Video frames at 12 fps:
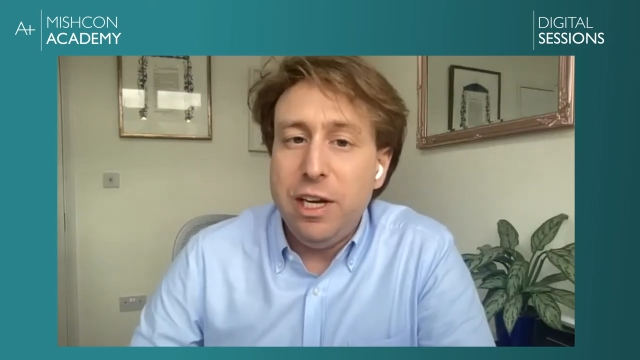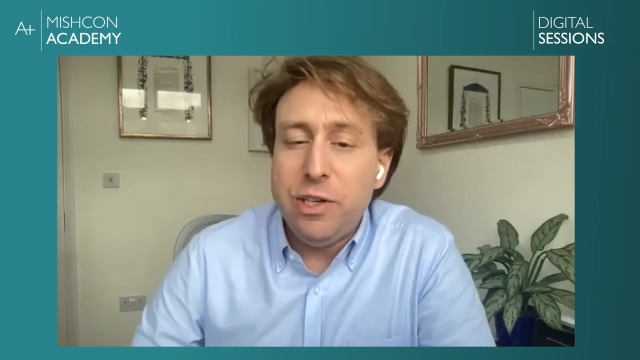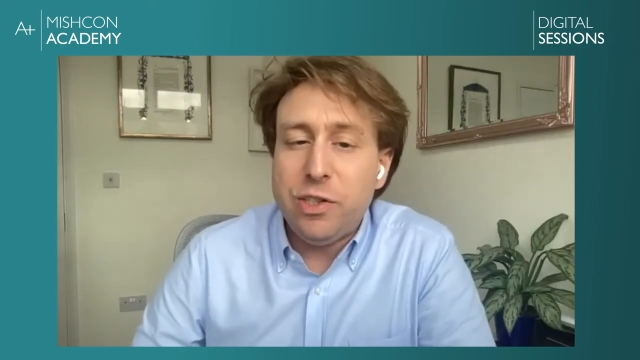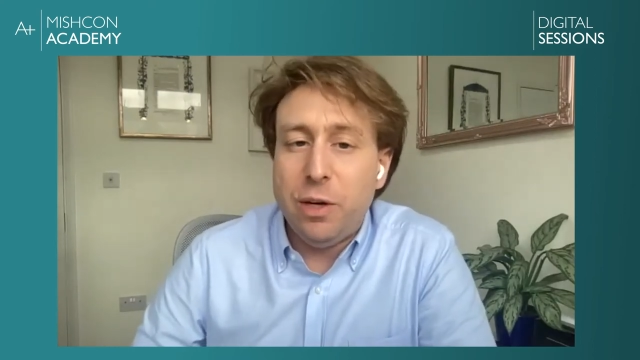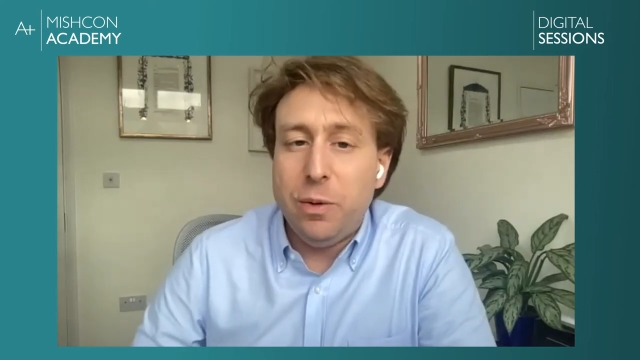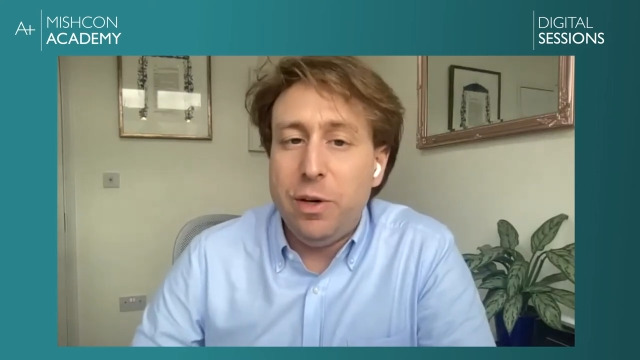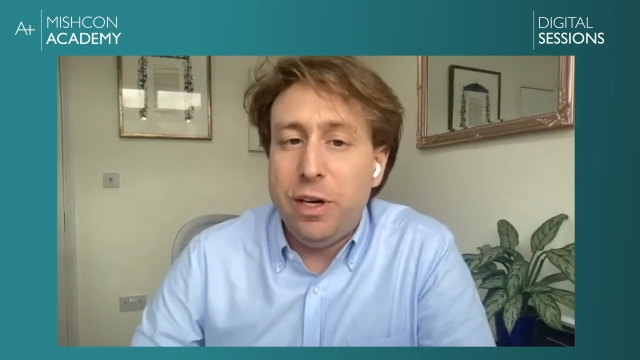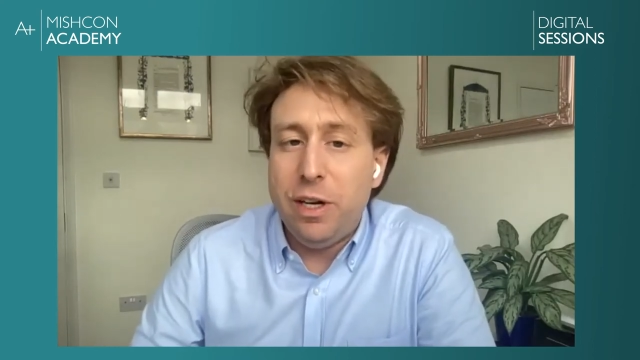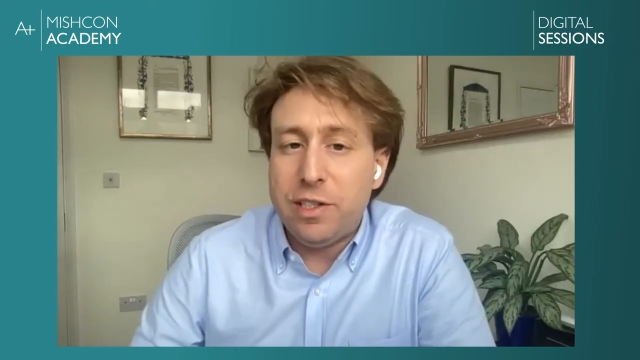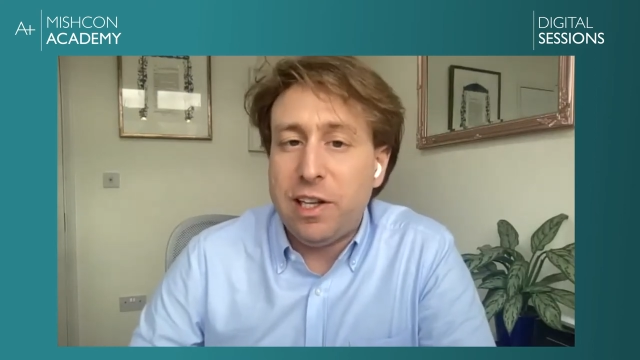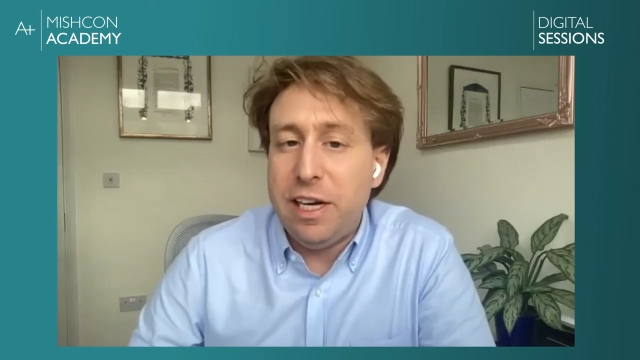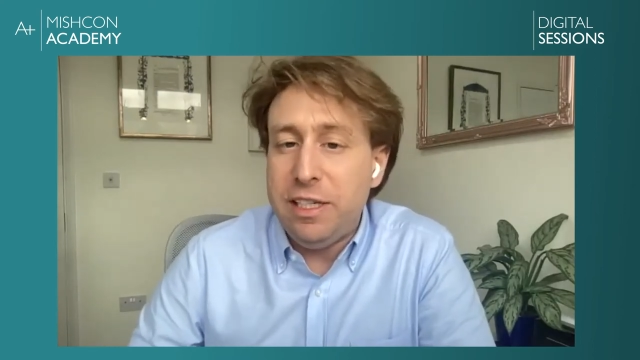So we're in
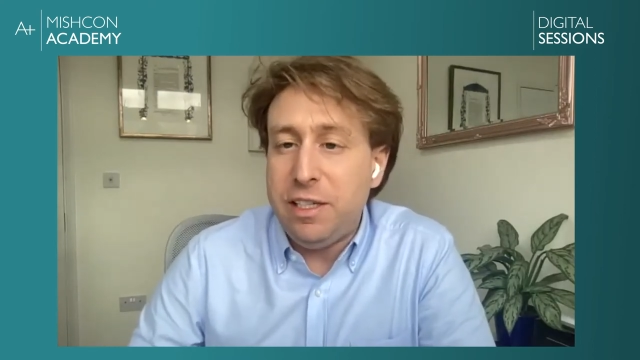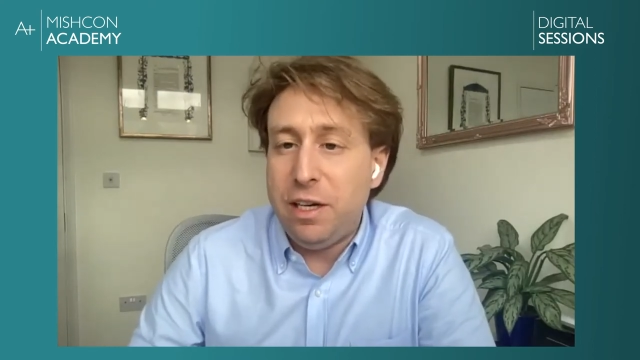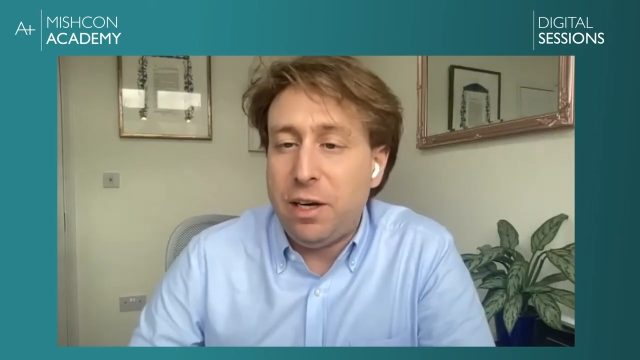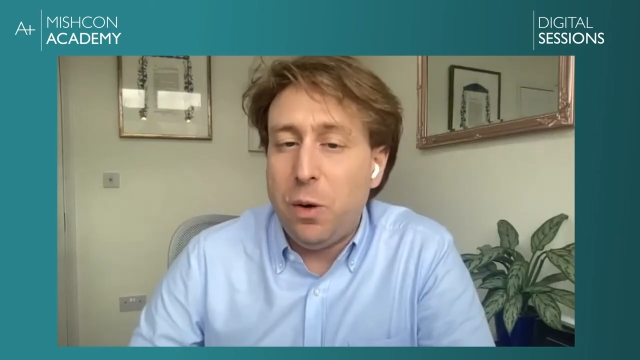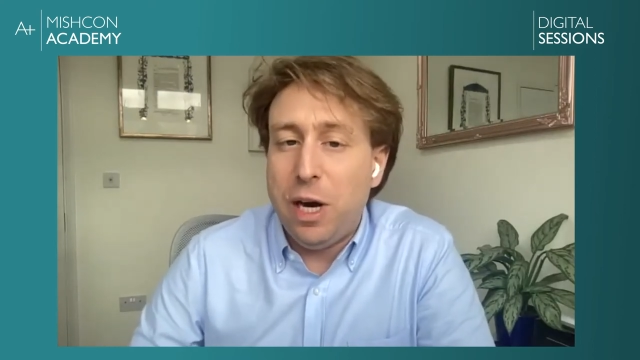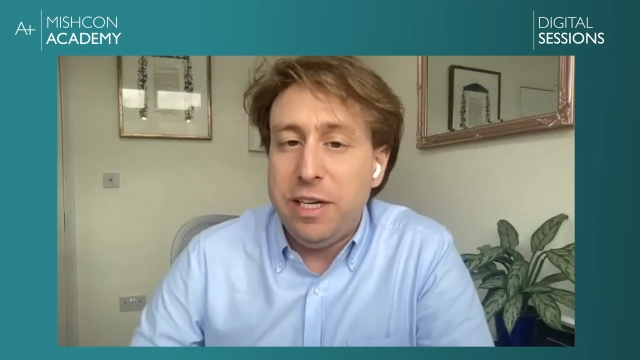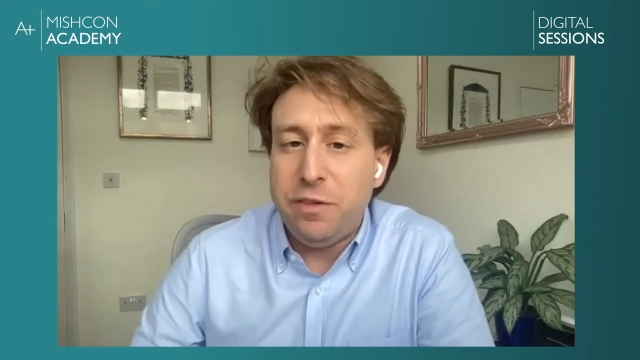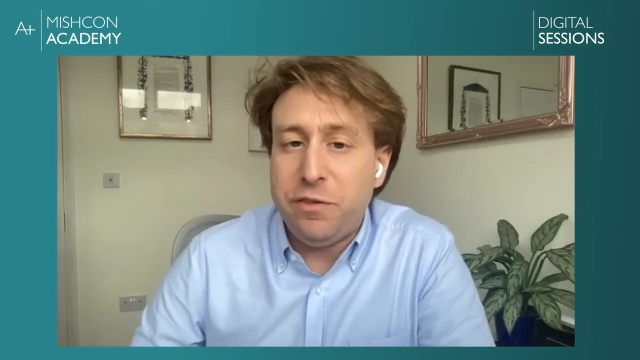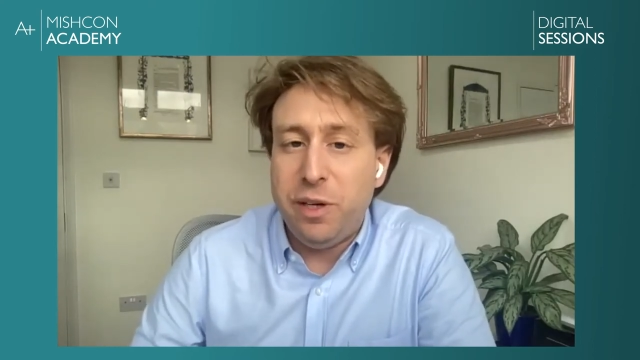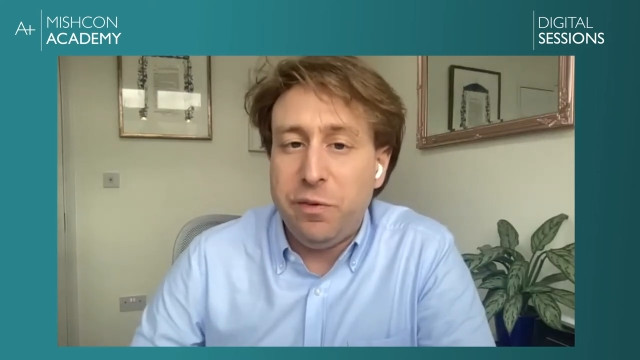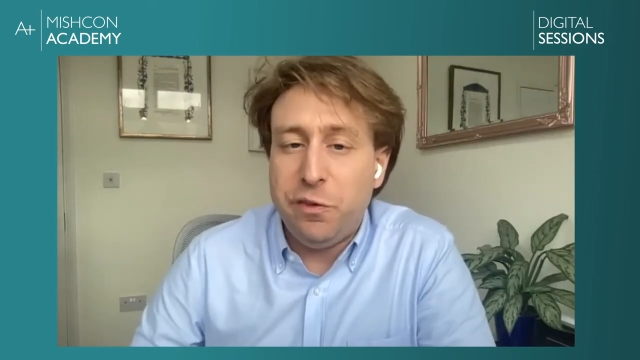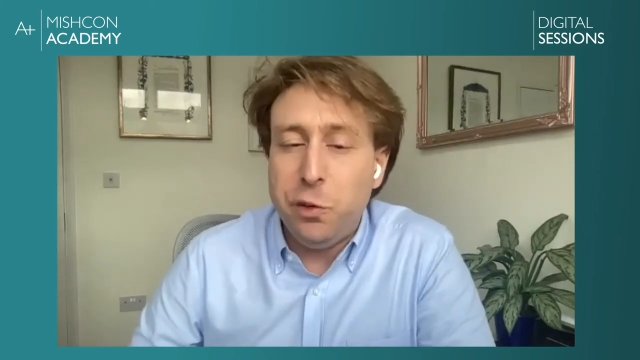a slightly quite a
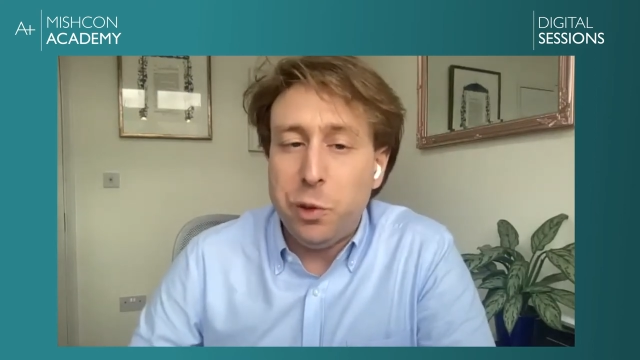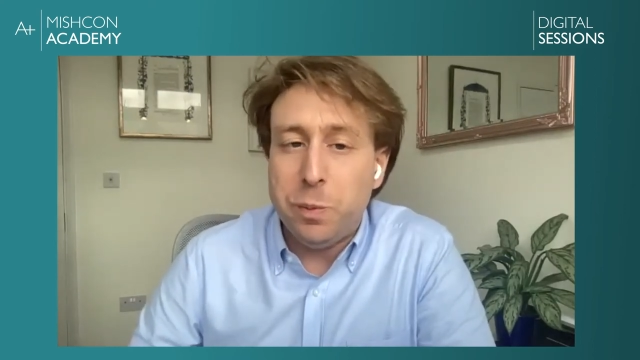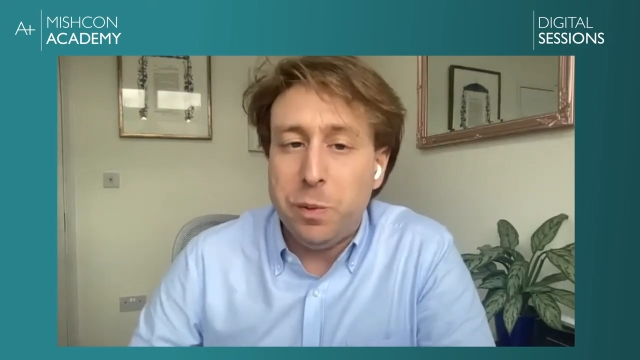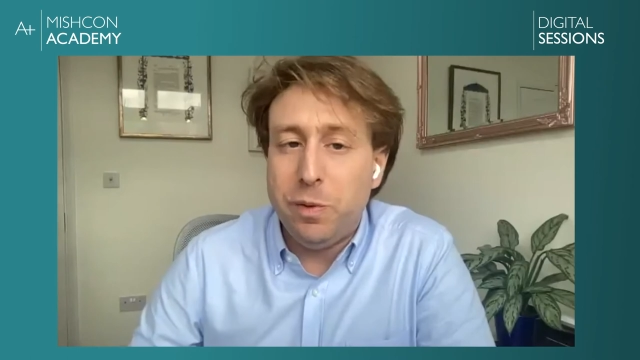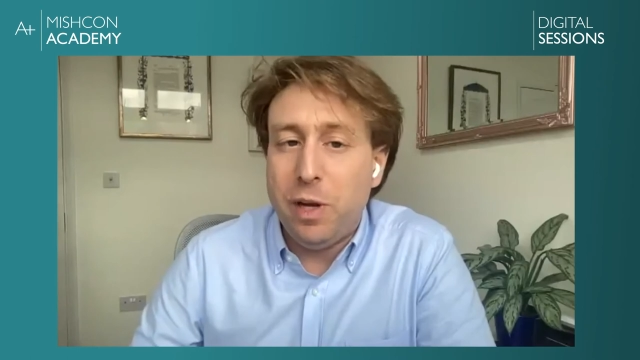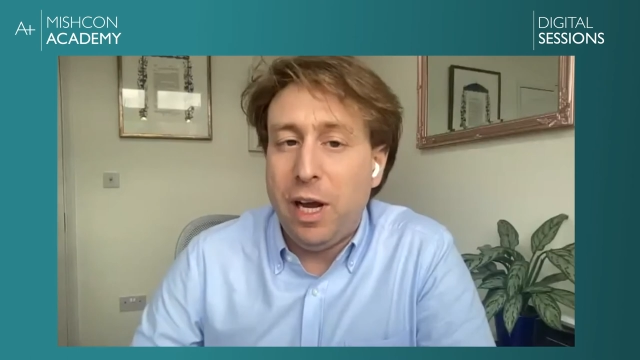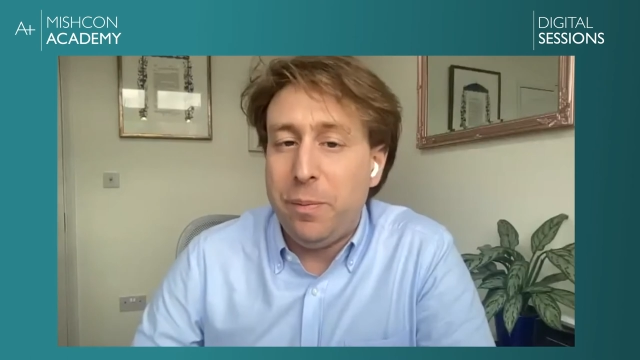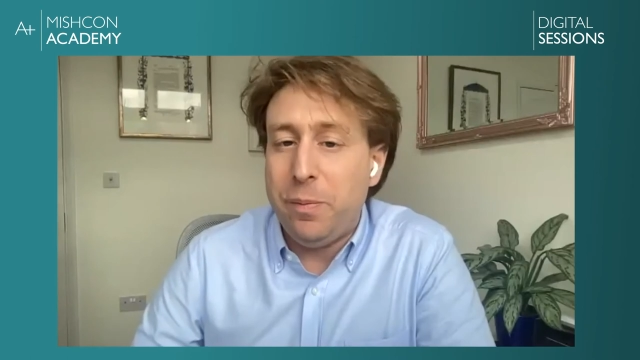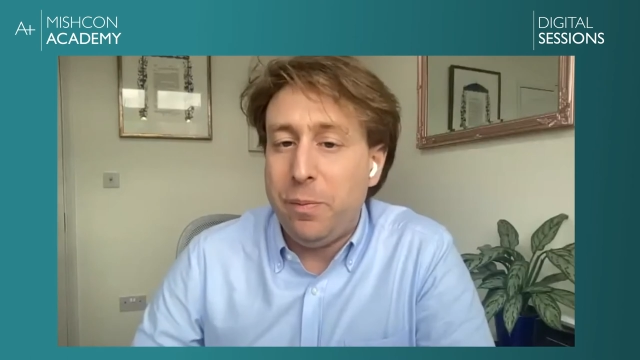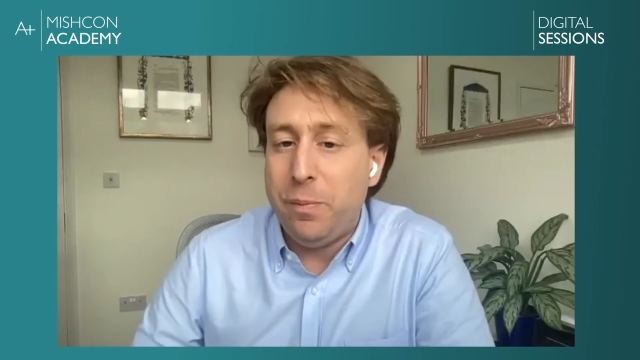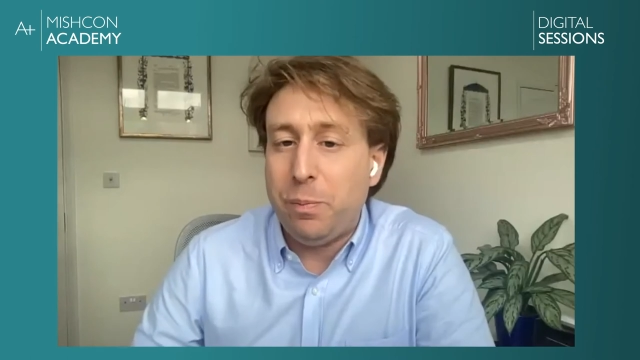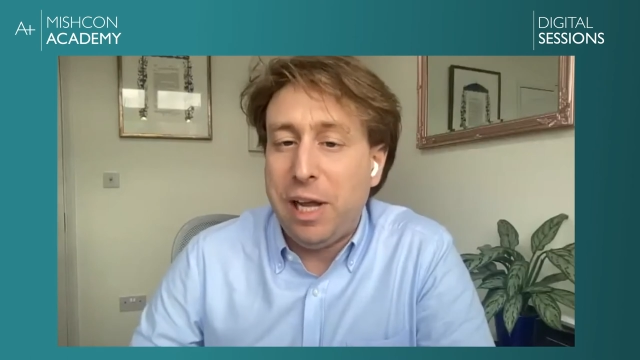different enforcement
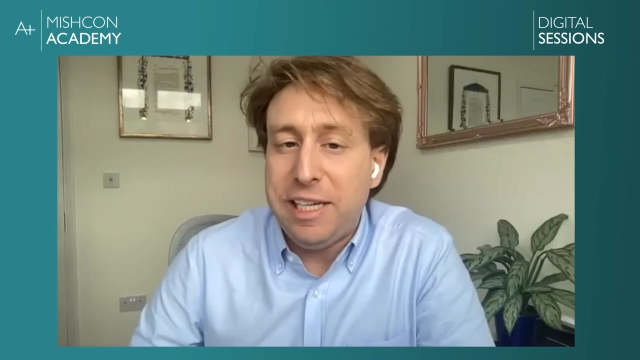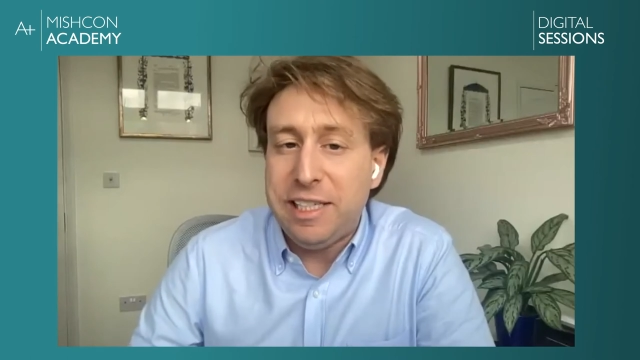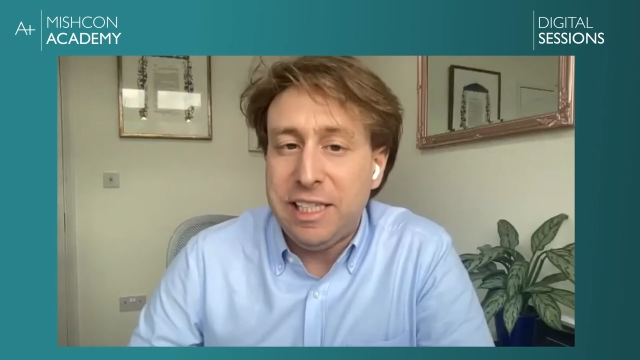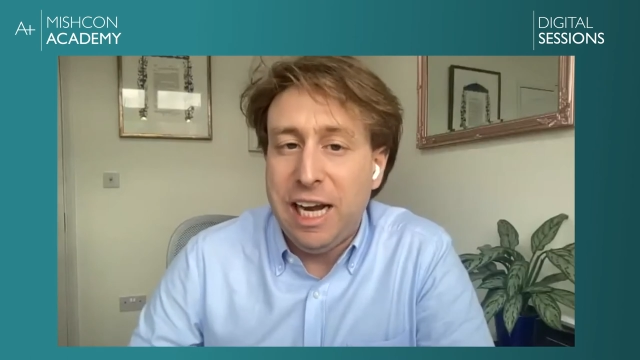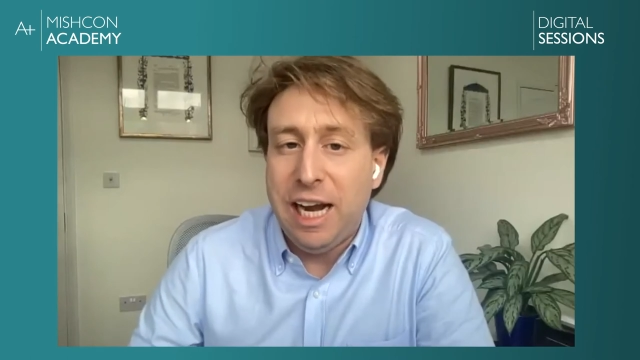place